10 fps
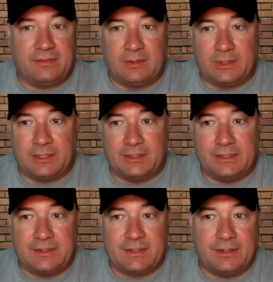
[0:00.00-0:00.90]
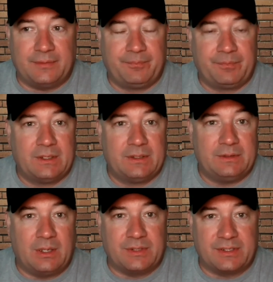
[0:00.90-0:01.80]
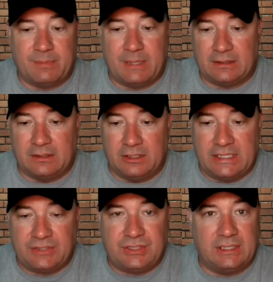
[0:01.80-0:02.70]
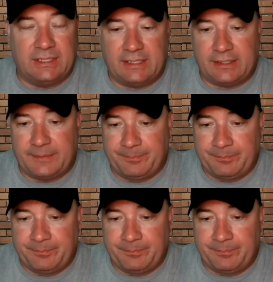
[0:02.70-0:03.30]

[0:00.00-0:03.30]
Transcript: of Florida did, so nose has been a little itchy lately.